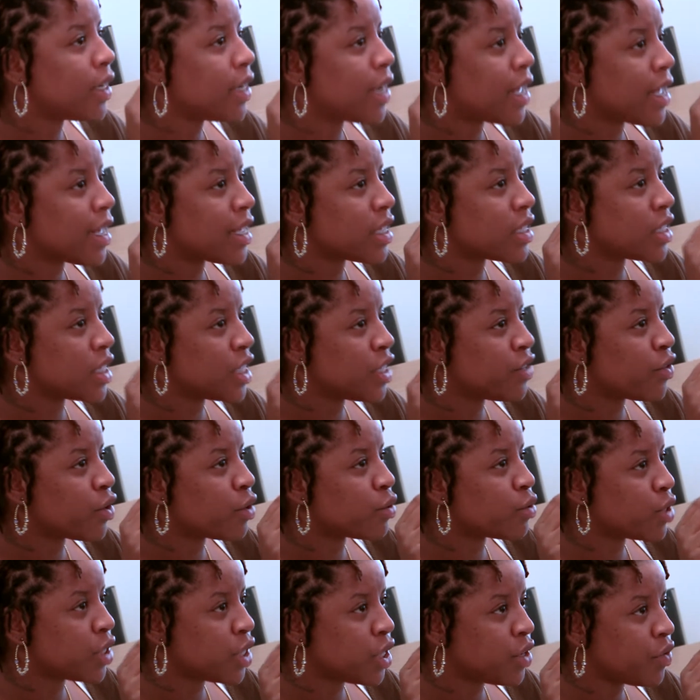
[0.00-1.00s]
Theta Kappa
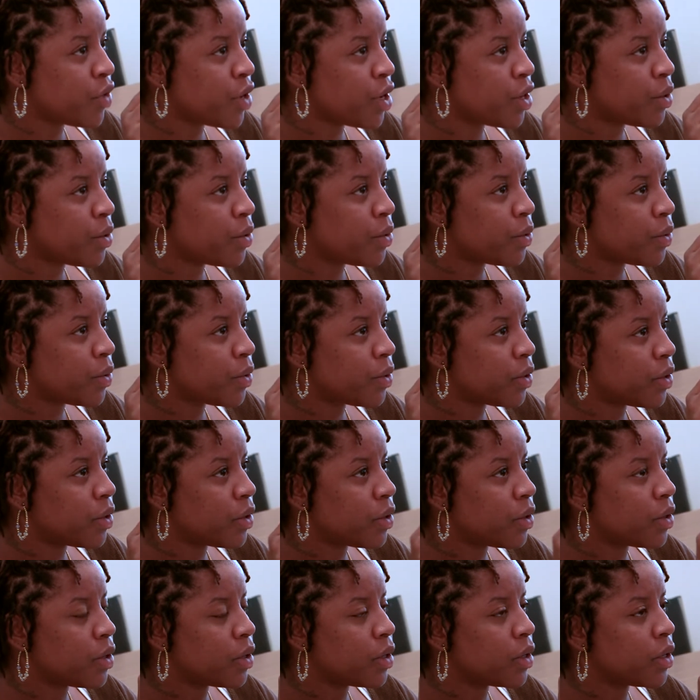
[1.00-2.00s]
Honor Society.